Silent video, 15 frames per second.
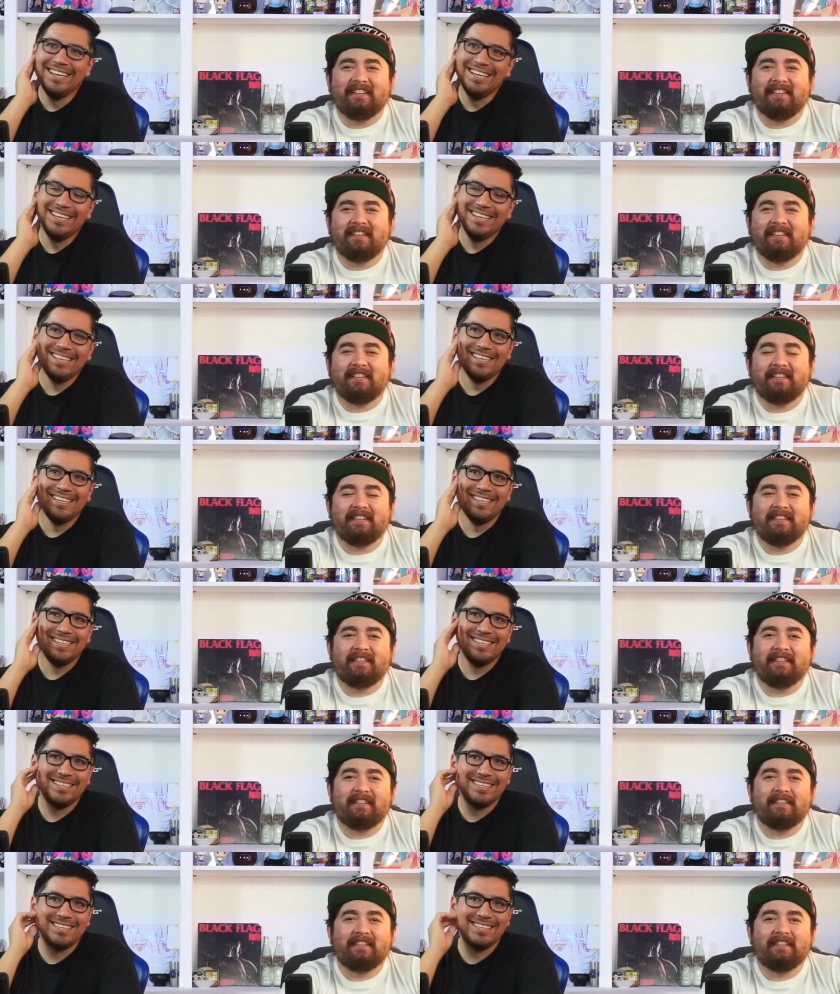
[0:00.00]

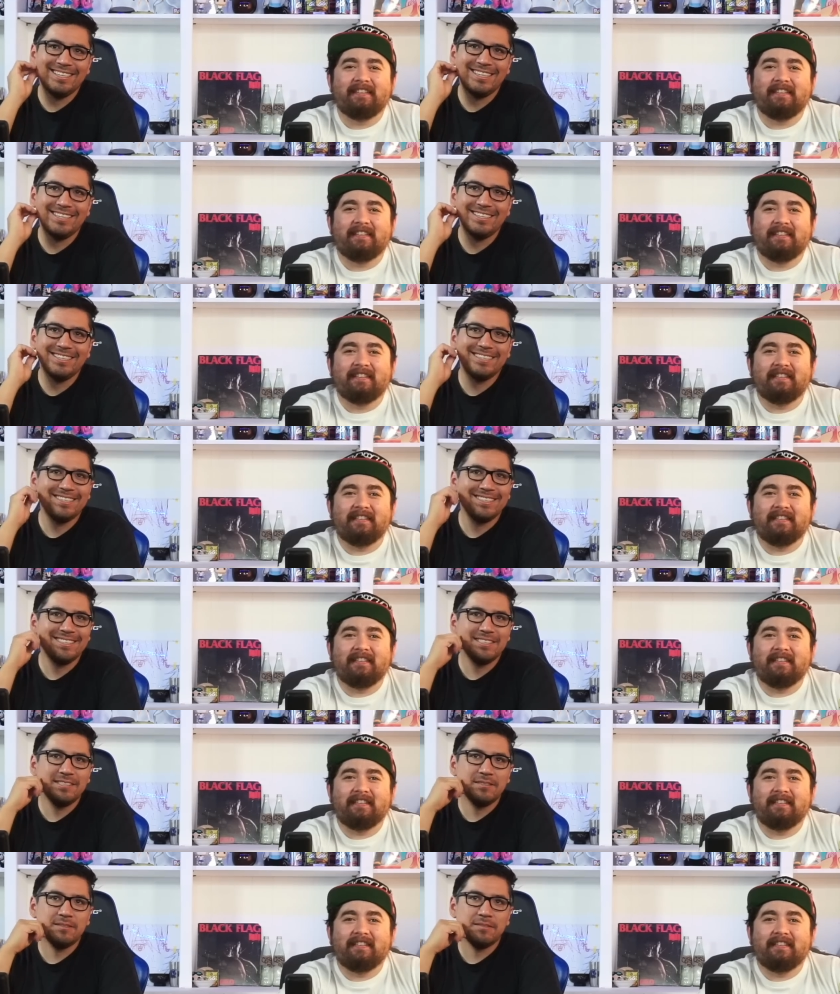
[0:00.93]

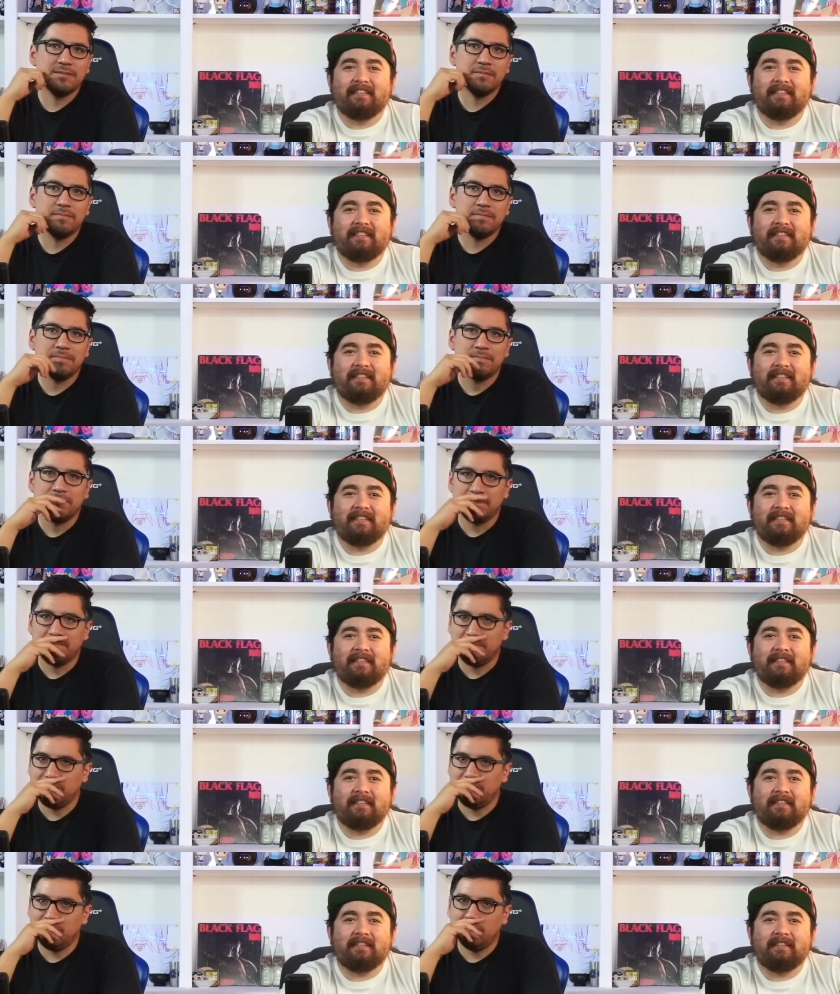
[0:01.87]

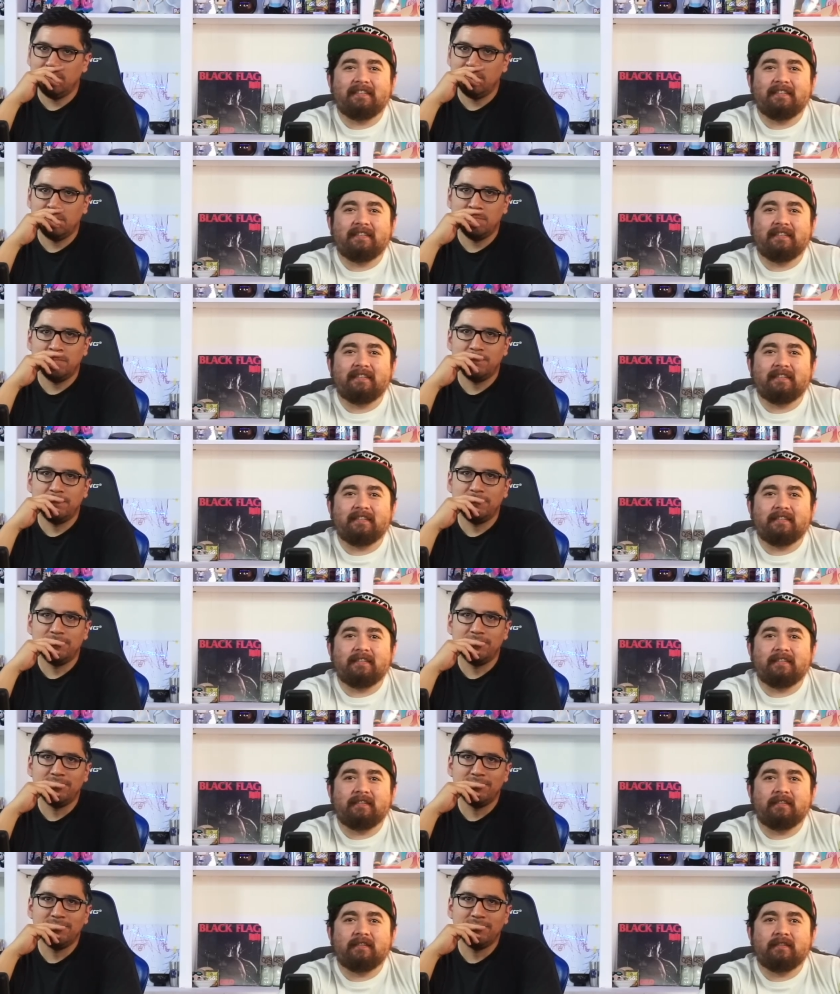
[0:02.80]

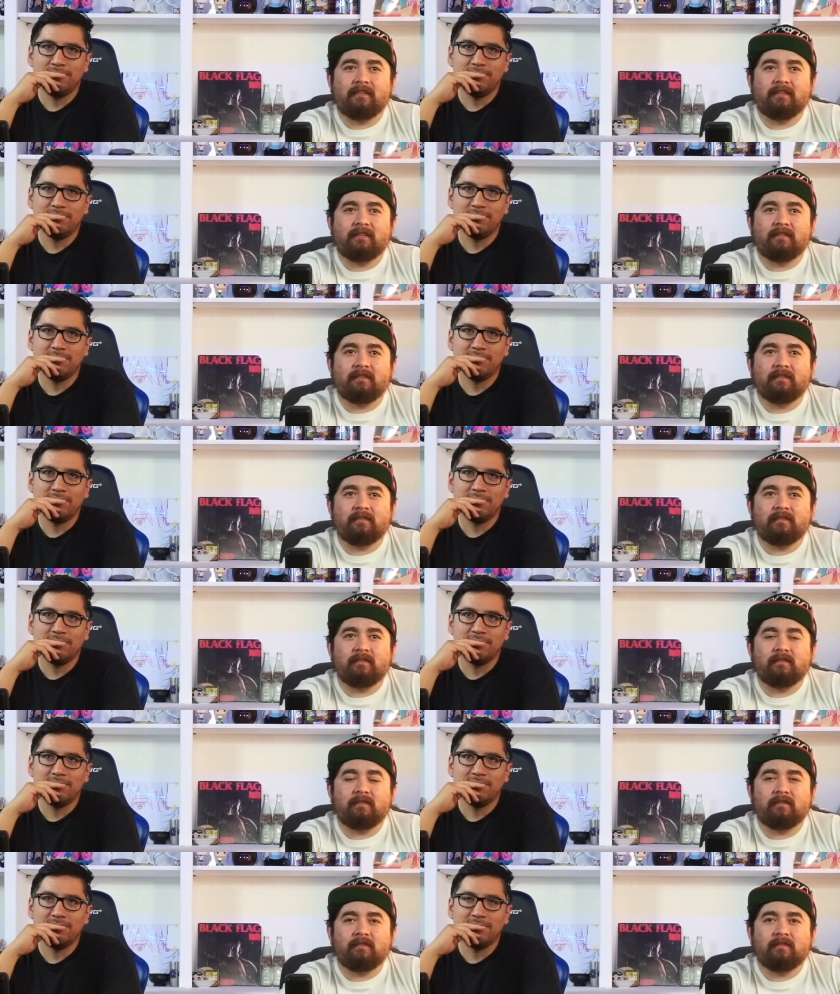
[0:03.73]

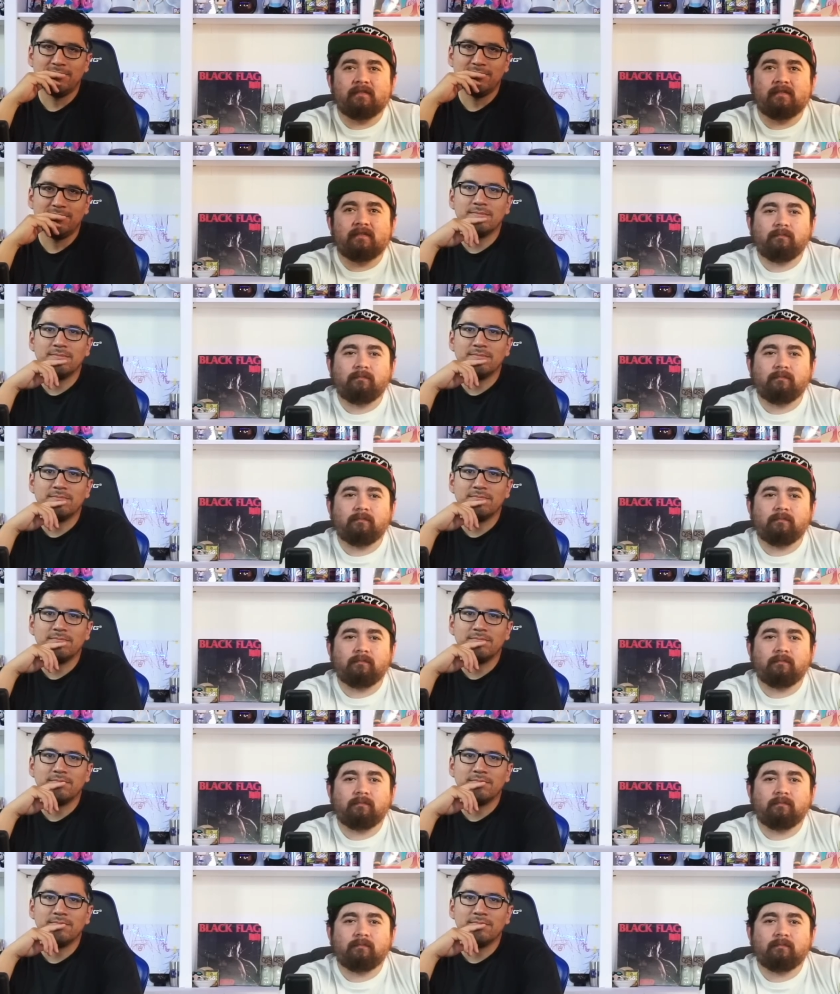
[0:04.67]

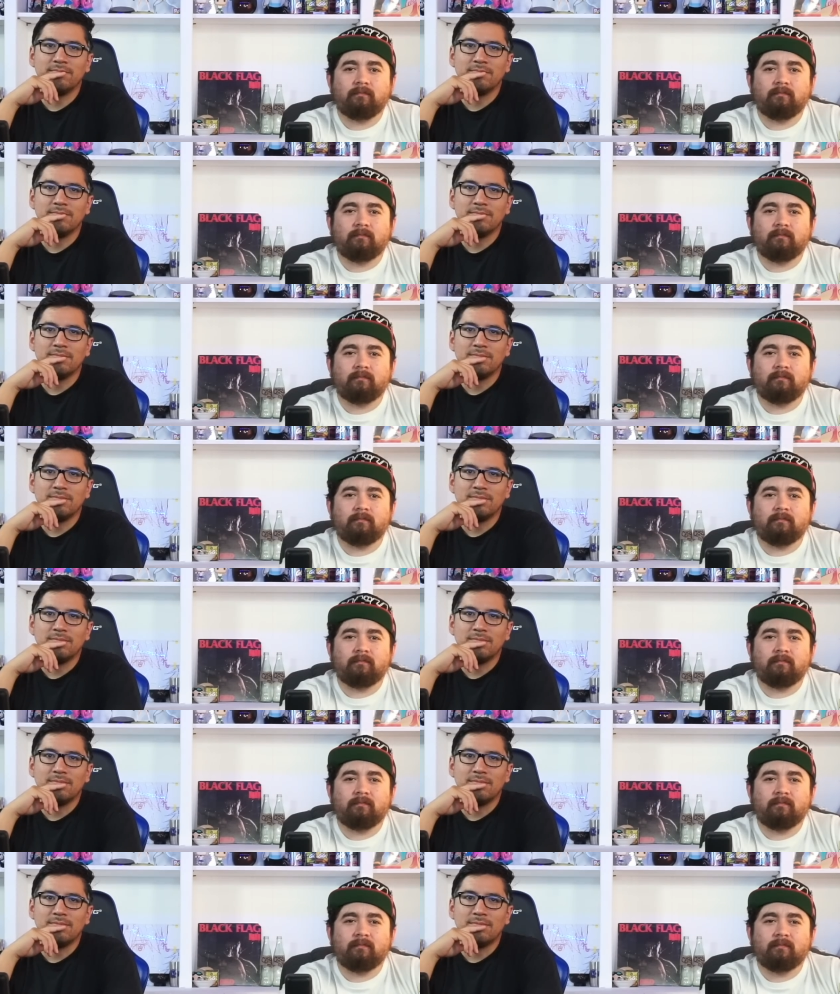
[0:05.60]

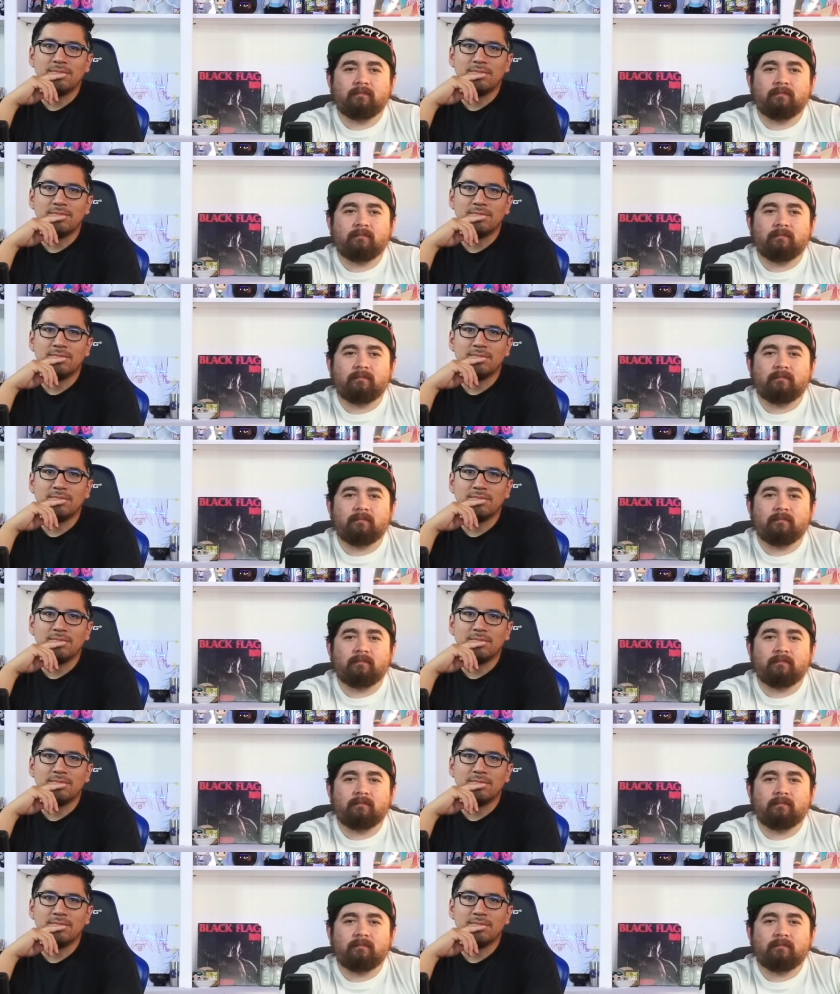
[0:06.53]
(silence)